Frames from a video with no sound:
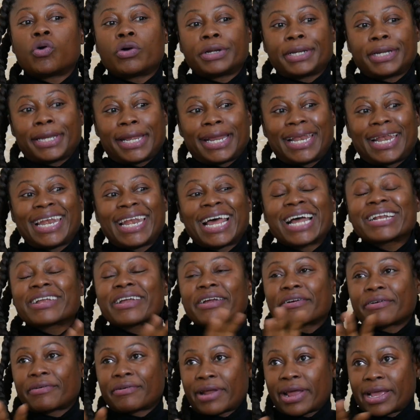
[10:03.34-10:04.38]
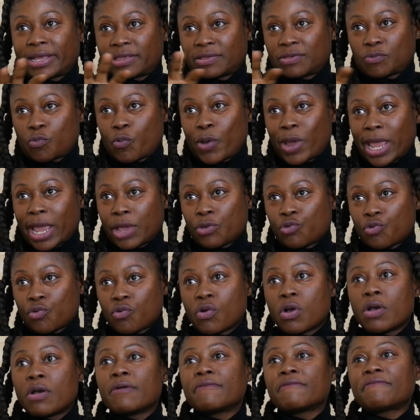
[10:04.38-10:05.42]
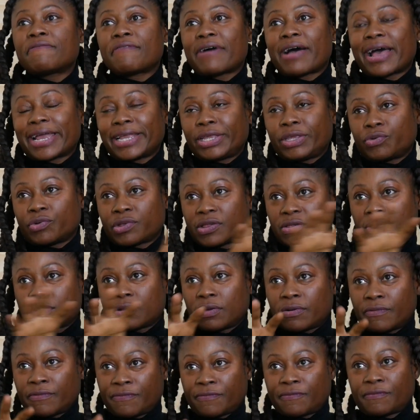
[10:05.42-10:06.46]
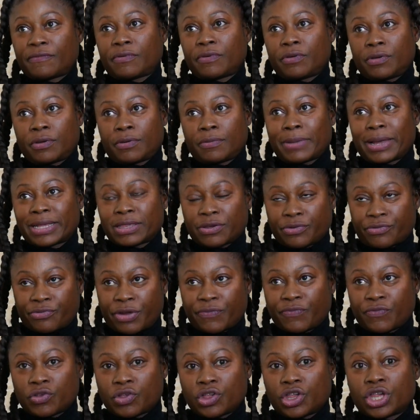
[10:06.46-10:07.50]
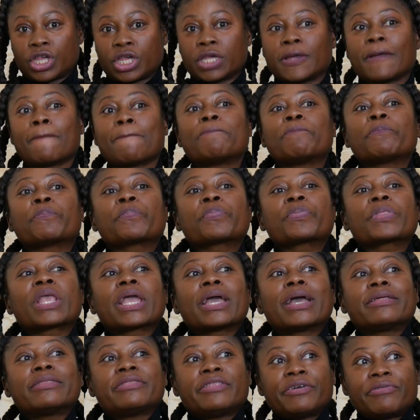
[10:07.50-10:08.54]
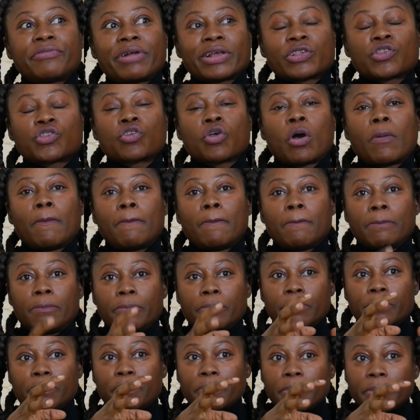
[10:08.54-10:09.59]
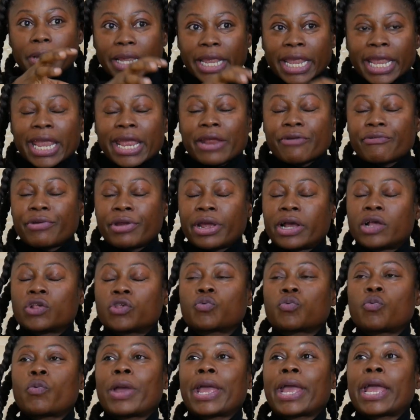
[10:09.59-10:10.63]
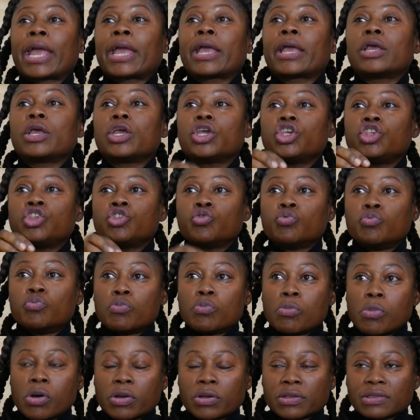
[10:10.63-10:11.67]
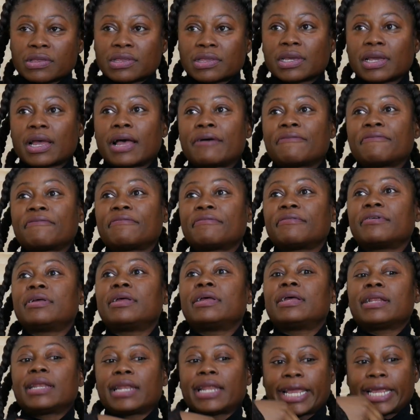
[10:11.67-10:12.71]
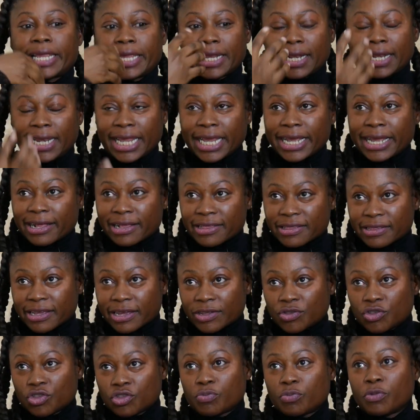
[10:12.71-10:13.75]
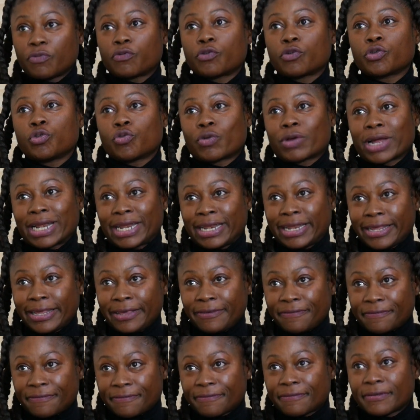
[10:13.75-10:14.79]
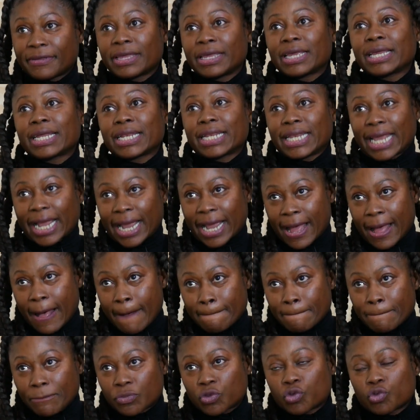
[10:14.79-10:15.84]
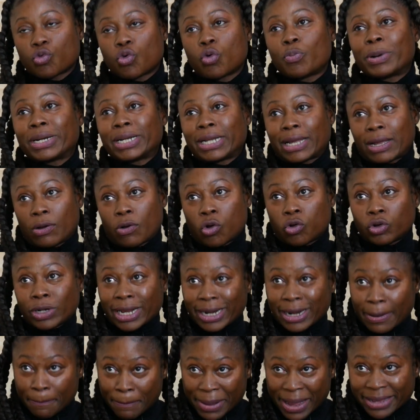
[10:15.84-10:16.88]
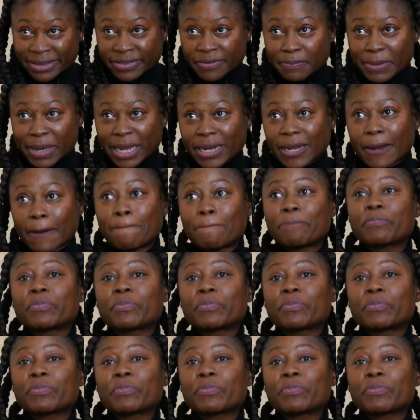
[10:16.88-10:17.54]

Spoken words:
on the land crisis where you find yourself as a refugee. There are some areas where you must have like a legal status before you can leave the camp to own an apartment.